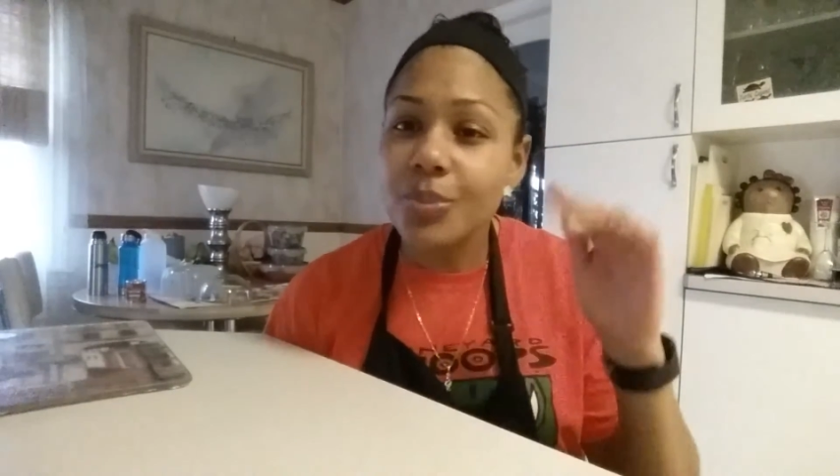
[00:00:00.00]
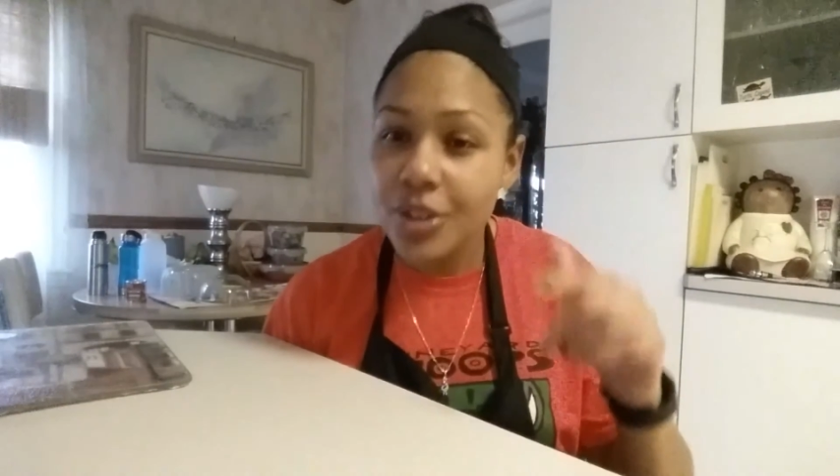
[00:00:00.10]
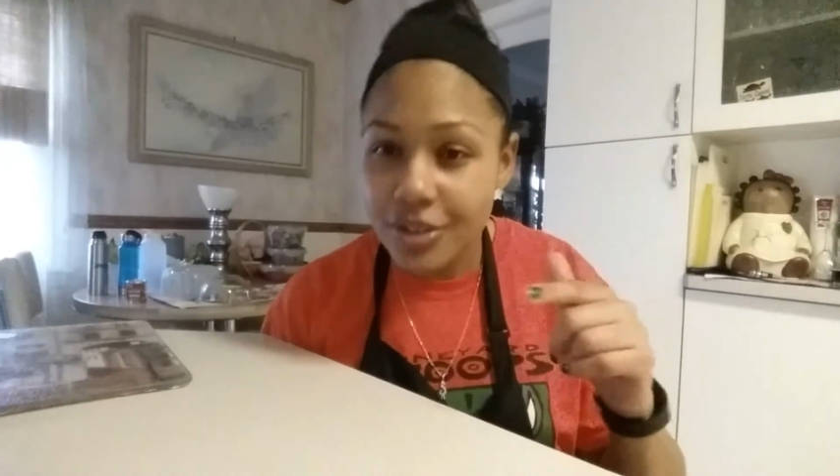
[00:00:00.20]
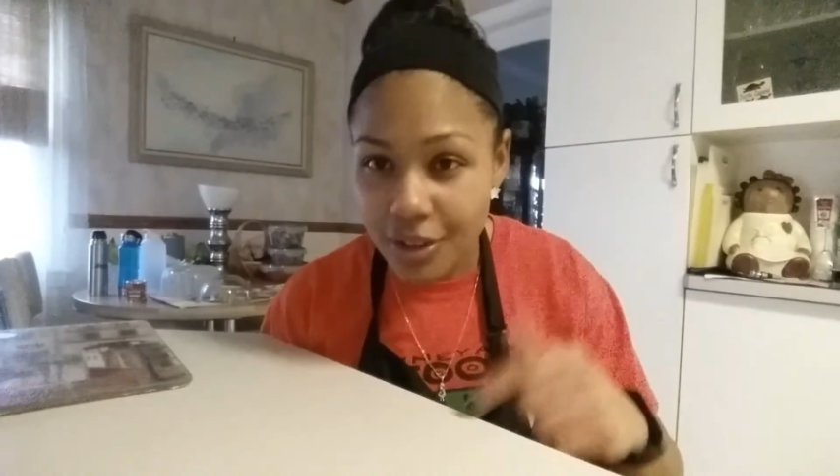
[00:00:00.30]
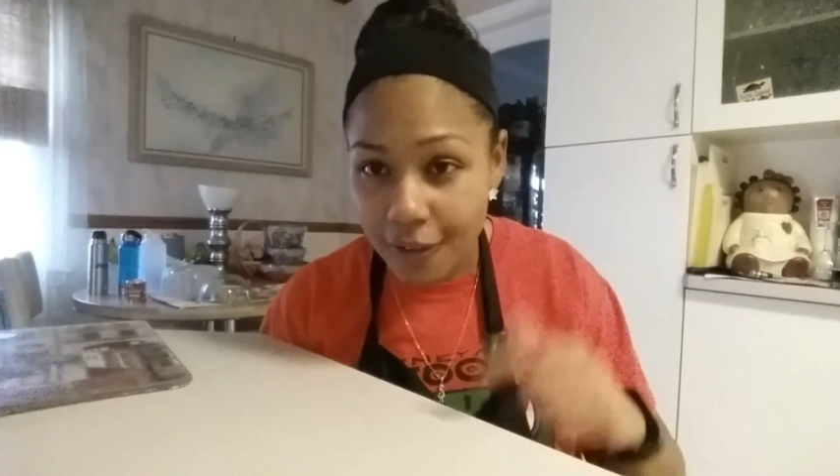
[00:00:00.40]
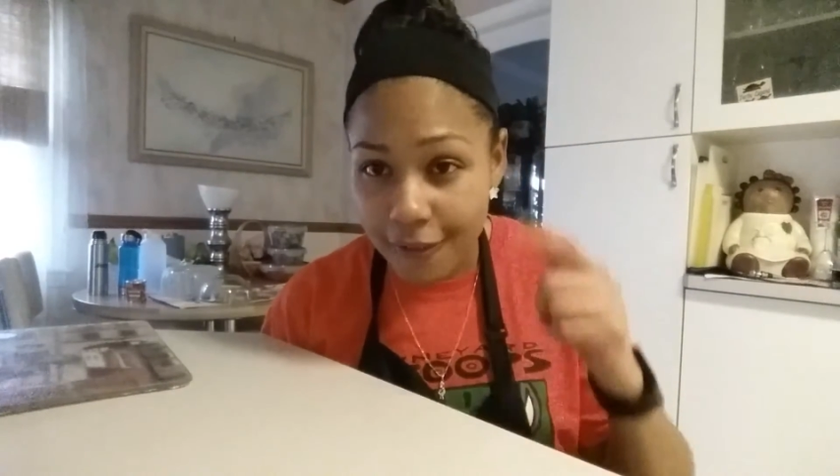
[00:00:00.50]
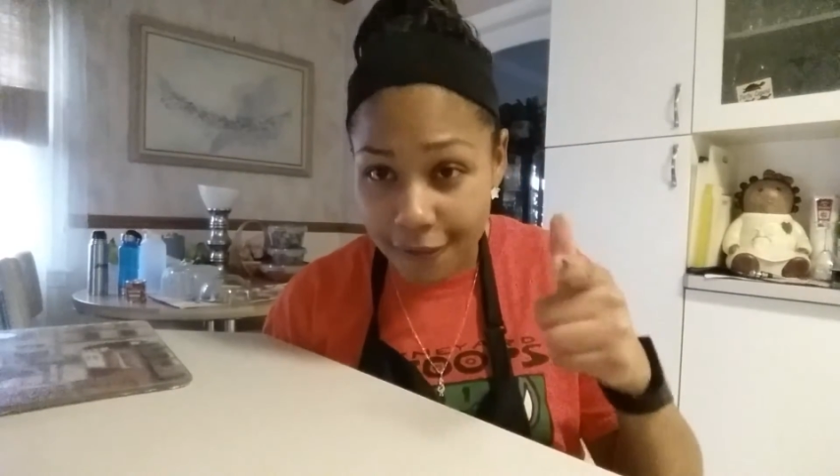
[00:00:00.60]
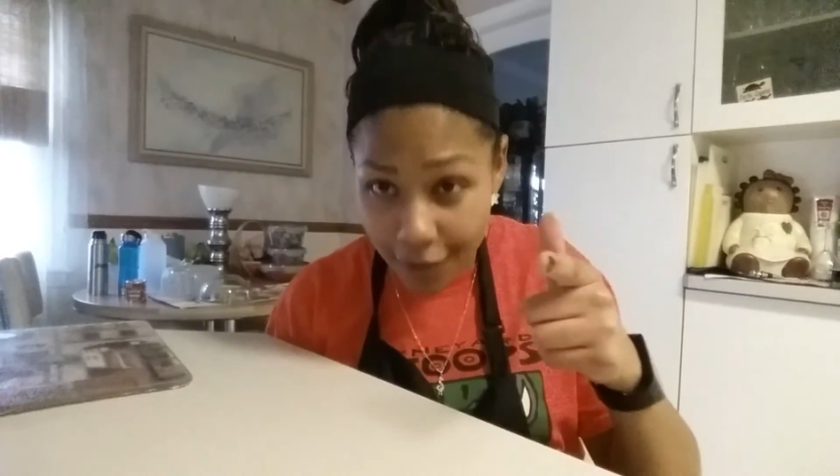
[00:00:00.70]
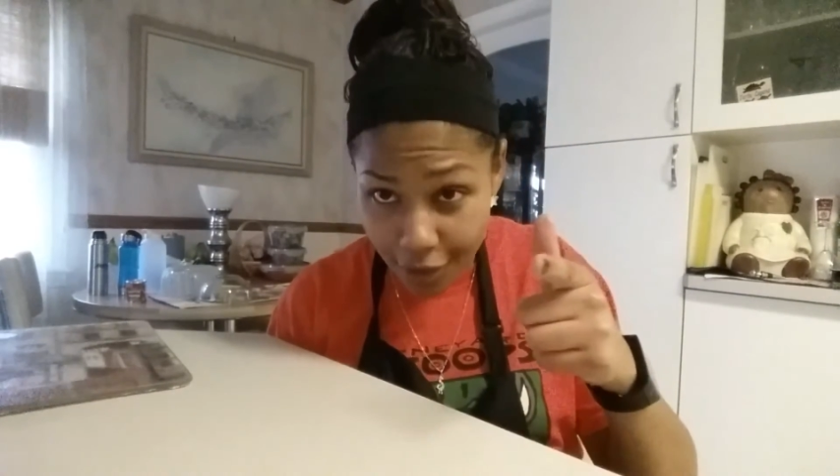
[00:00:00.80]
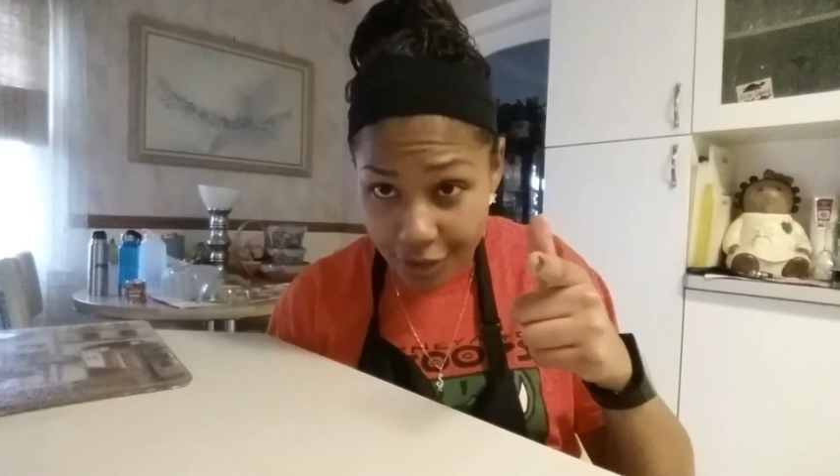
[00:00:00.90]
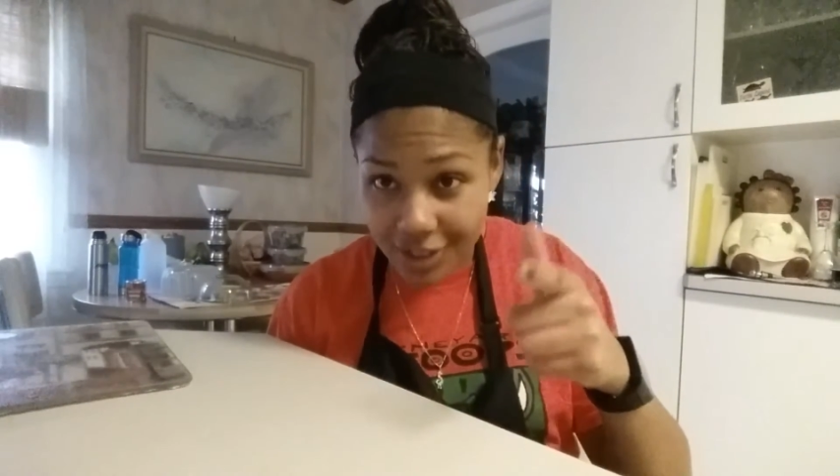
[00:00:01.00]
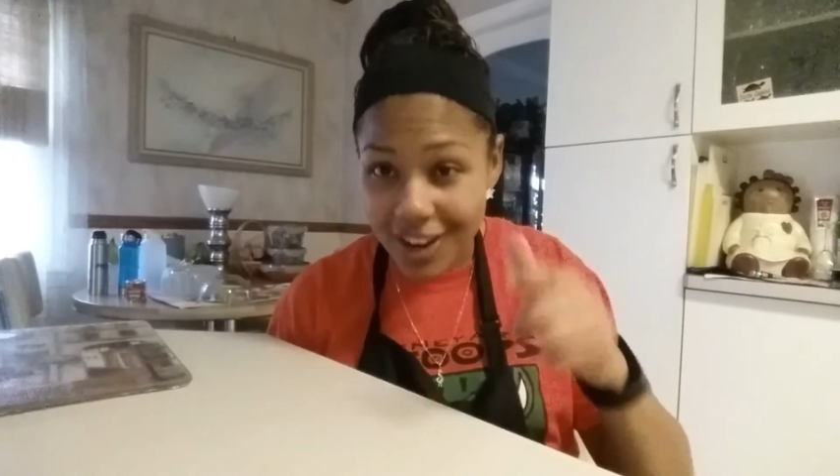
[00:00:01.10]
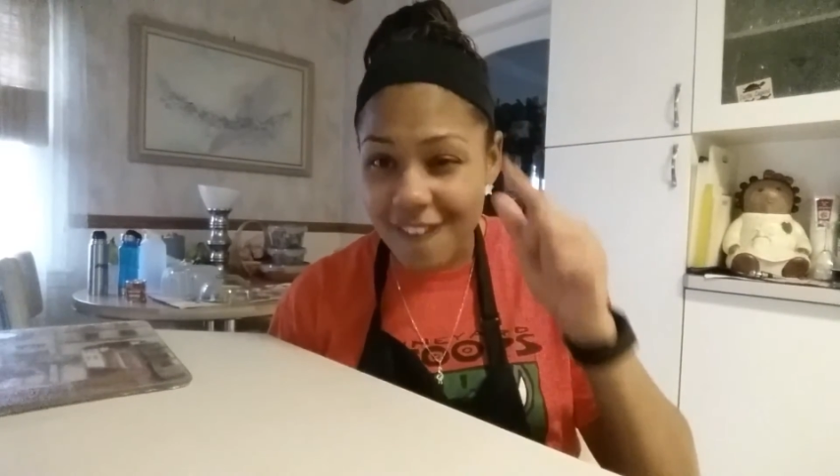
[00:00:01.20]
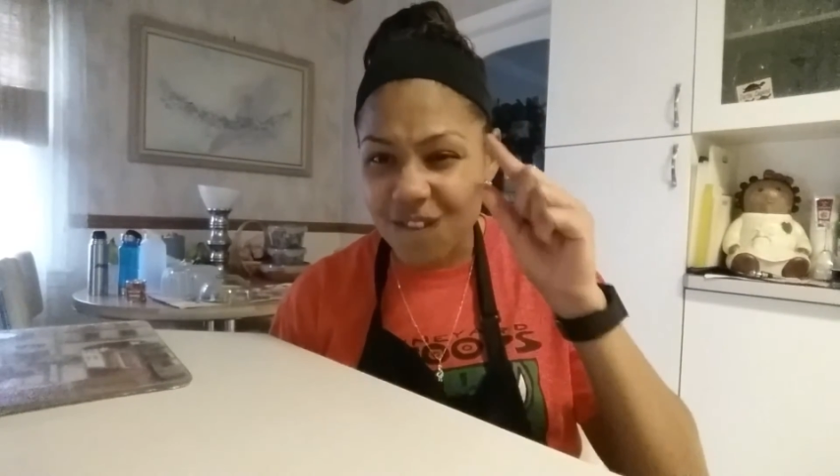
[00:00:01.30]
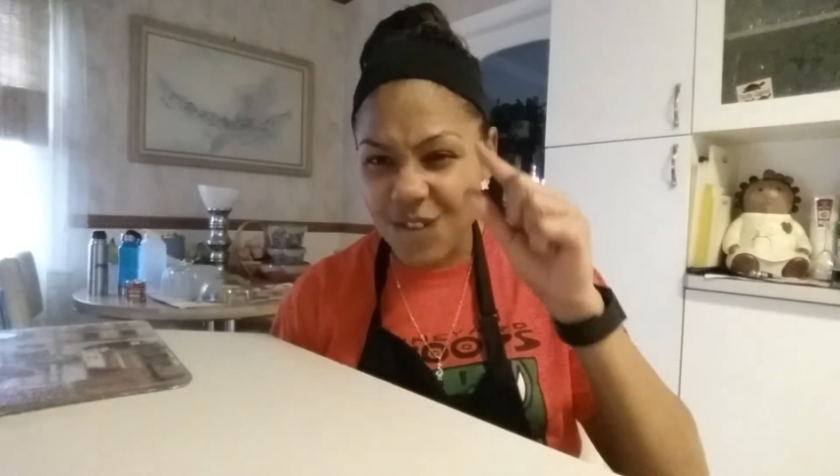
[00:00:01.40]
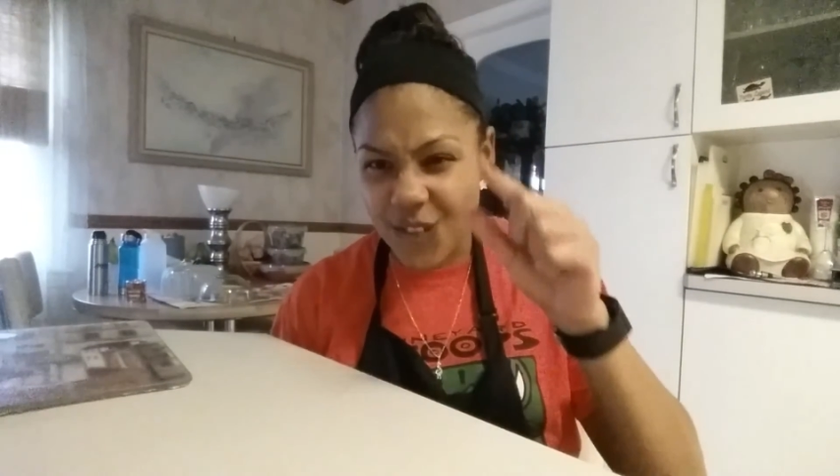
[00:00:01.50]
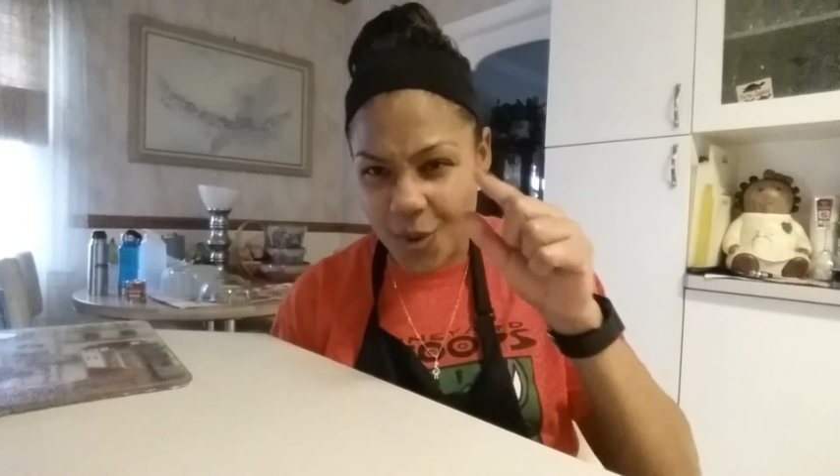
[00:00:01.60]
put yourself first and